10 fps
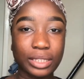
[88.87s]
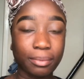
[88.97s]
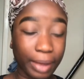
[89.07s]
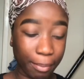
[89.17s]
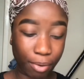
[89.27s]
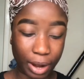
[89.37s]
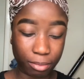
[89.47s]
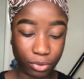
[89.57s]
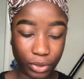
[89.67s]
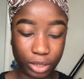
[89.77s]
my
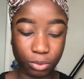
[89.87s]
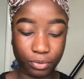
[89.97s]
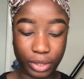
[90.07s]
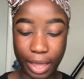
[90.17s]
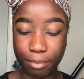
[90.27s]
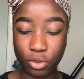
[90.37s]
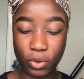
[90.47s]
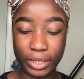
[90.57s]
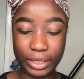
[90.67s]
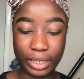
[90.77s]
primed face with the
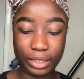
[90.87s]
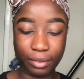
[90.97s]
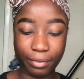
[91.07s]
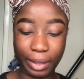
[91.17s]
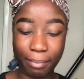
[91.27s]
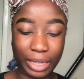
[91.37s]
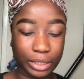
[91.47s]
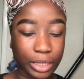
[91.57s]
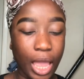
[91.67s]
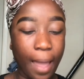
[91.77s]
MUA Skin Define
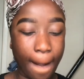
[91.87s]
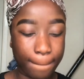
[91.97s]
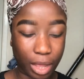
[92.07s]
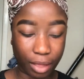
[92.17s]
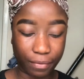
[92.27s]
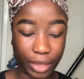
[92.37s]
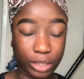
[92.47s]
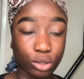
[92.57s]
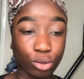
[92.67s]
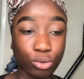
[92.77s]
Matte
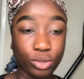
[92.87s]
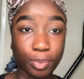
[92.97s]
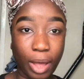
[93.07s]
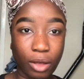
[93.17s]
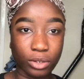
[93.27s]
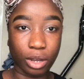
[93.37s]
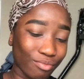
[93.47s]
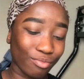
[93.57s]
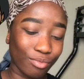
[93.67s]
Perfect Loose Powder.